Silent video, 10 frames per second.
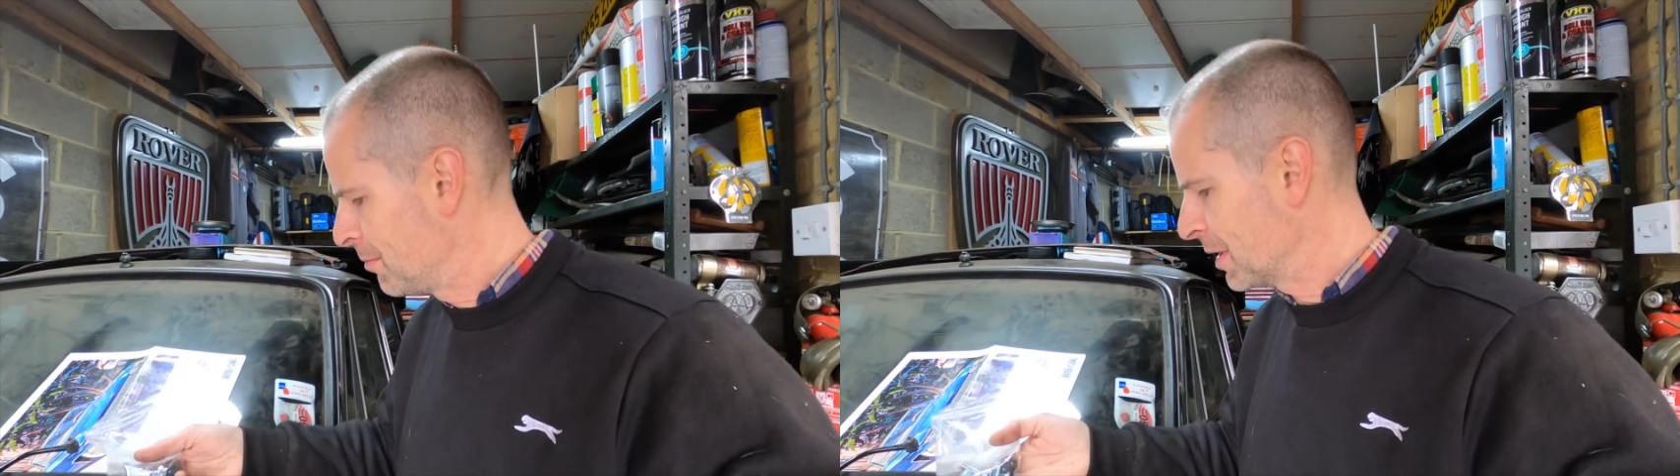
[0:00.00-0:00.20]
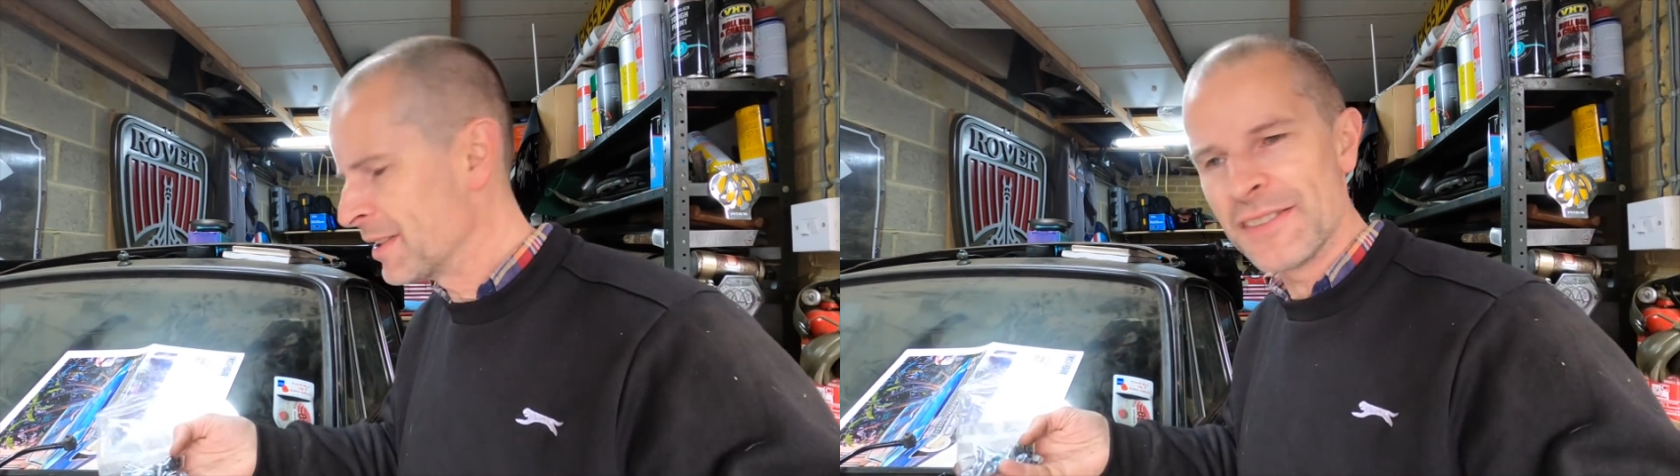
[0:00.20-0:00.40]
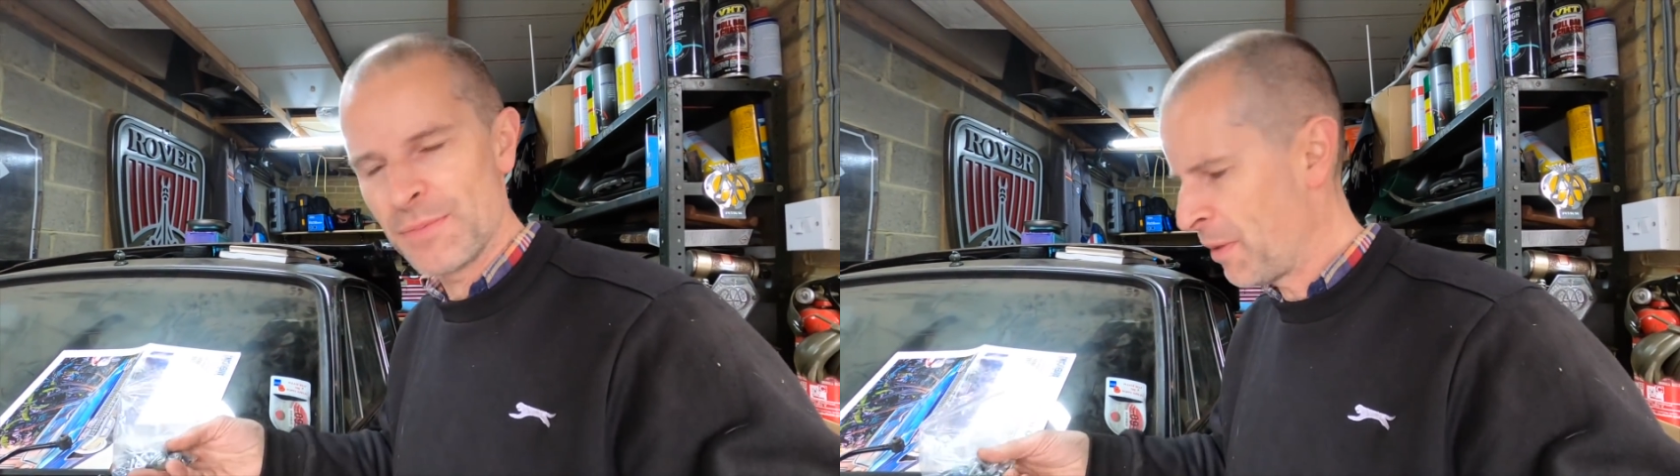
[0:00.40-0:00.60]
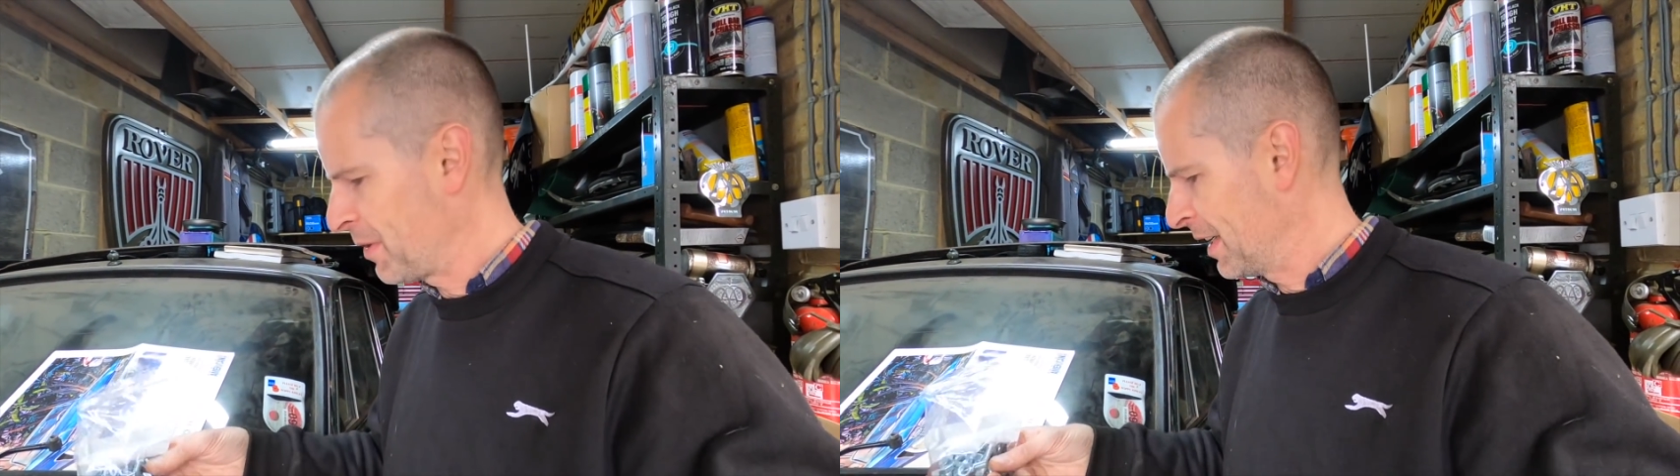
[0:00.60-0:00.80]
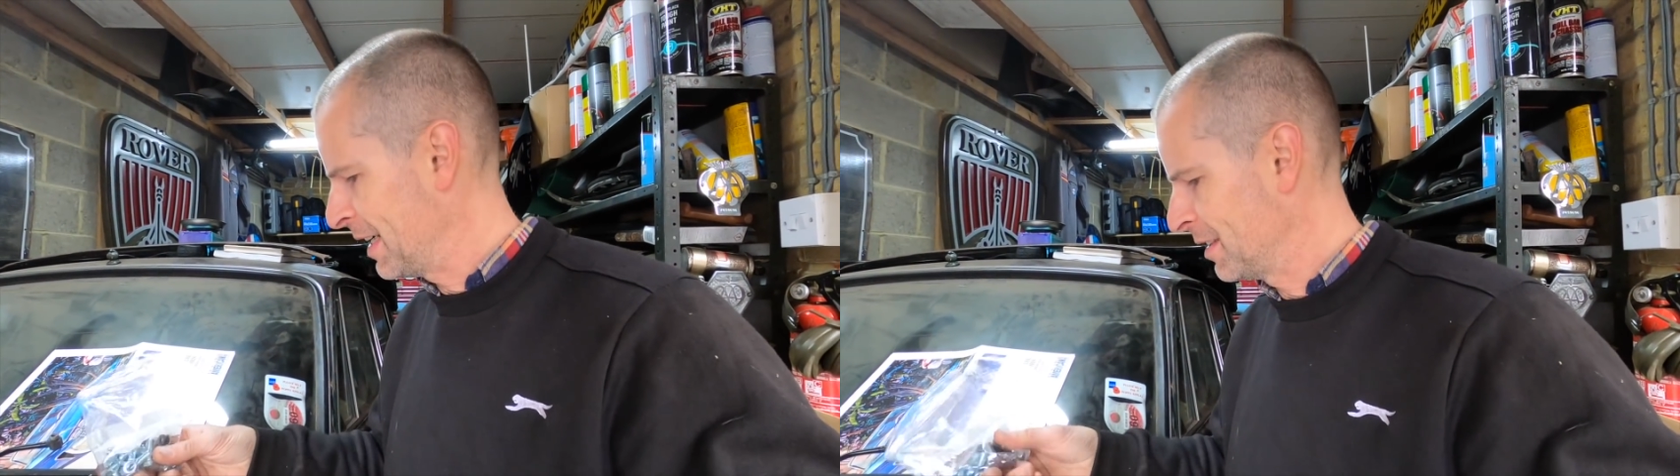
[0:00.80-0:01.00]
because one
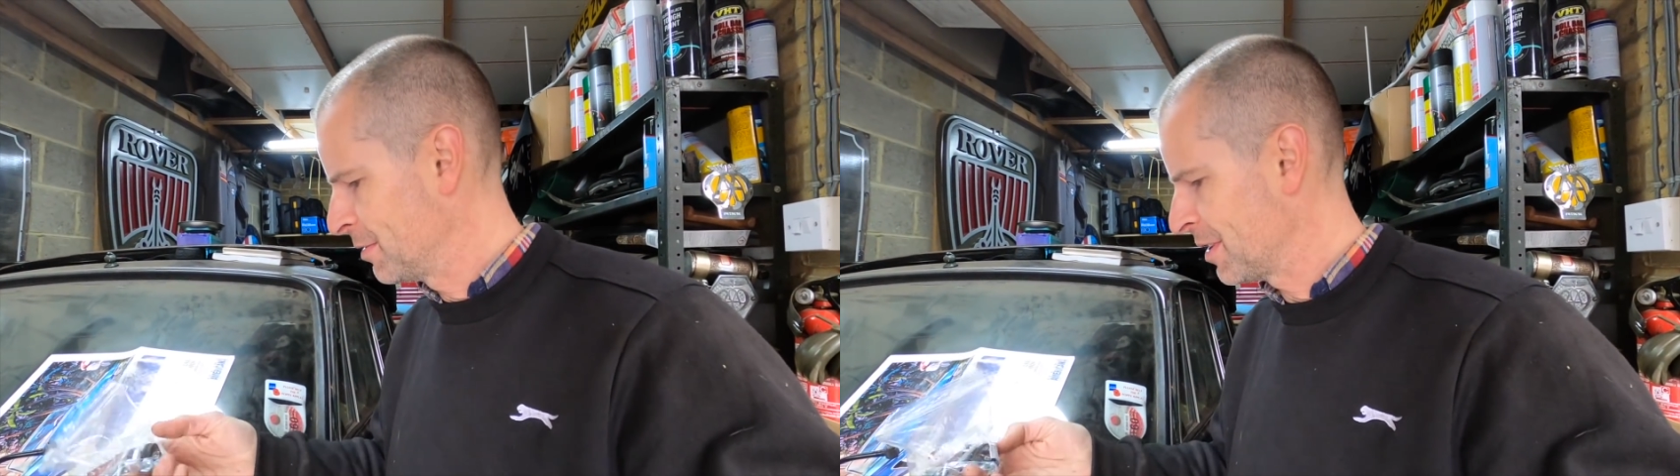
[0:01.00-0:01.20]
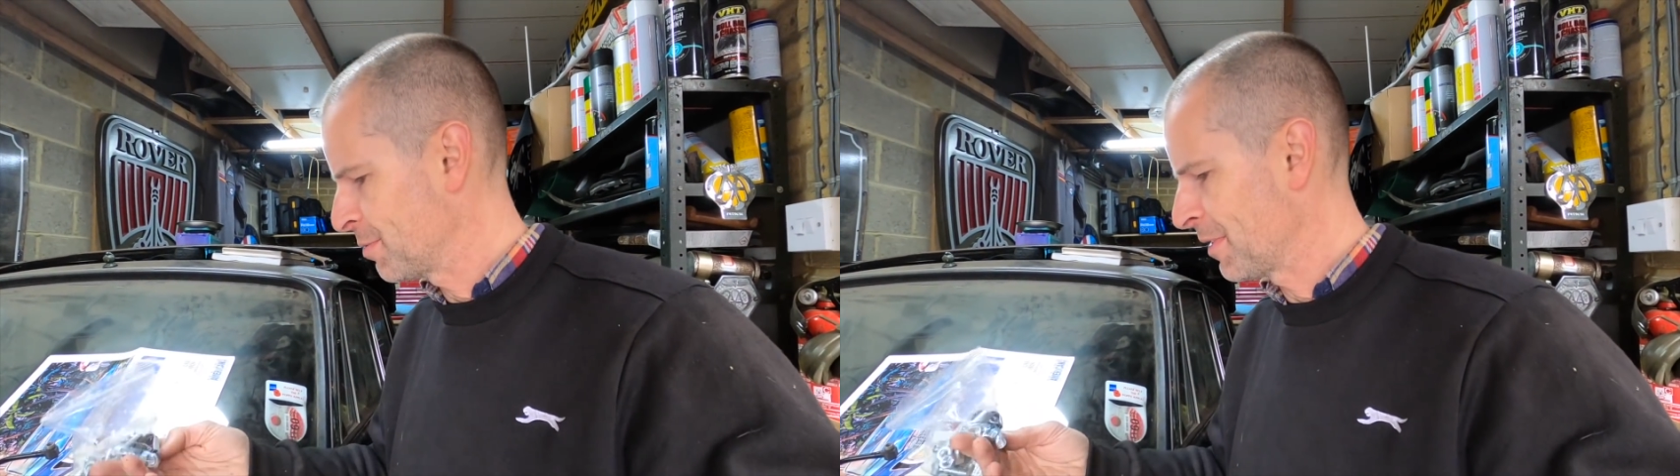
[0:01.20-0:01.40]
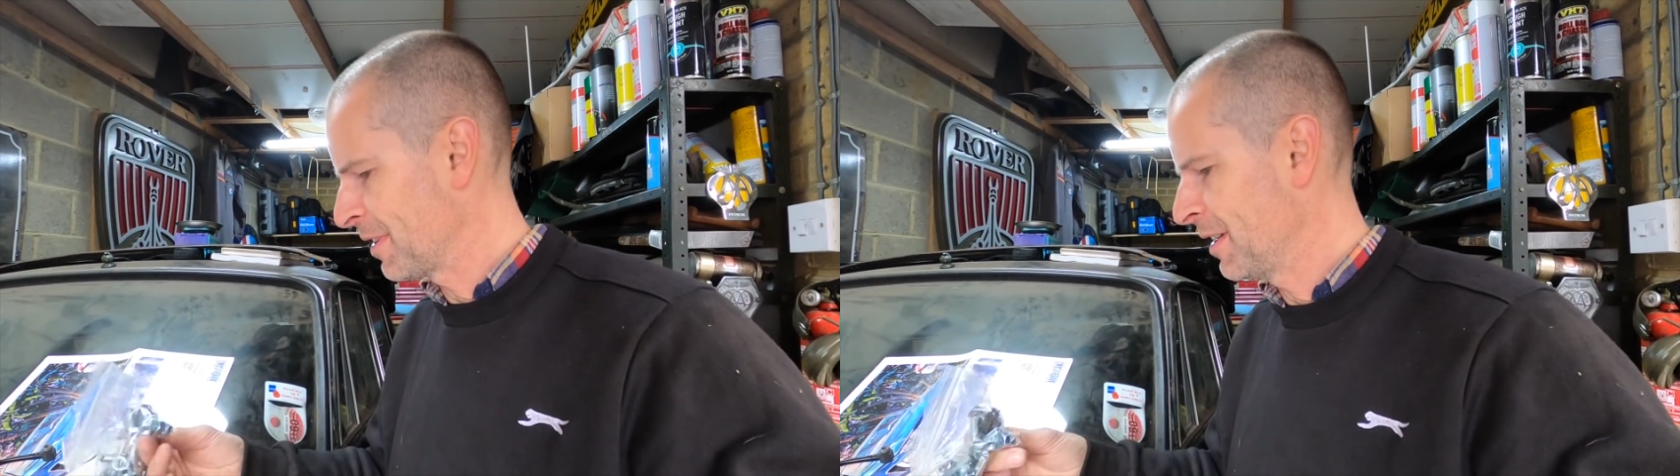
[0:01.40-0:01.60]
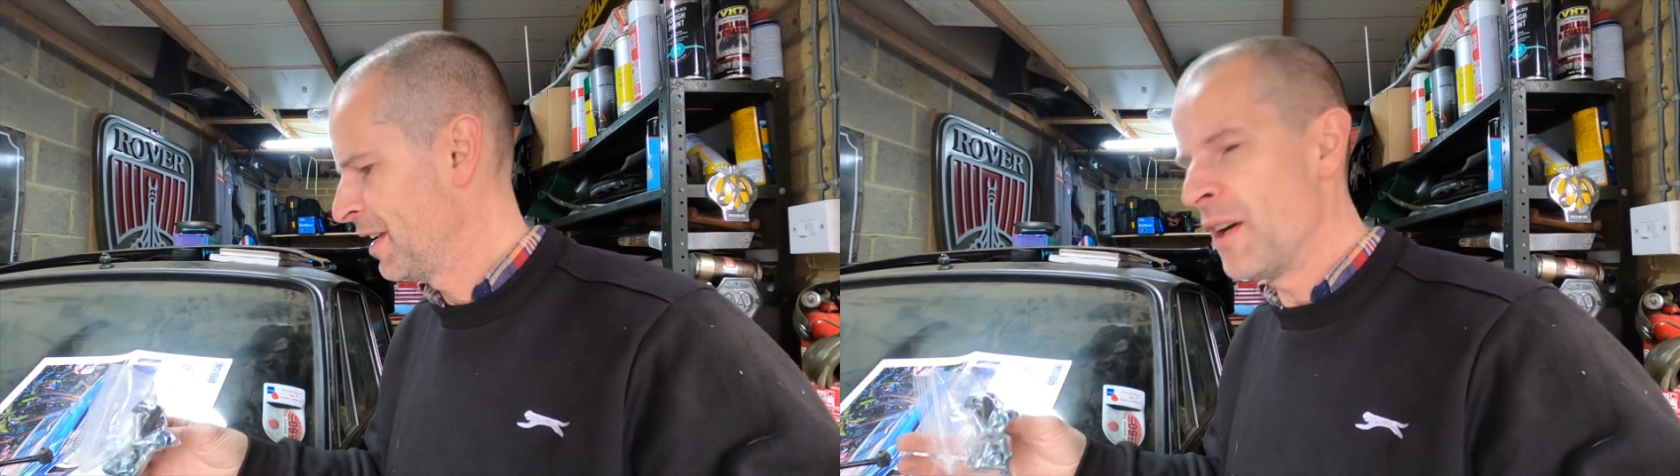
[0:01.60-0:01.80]
thing I had noticed was that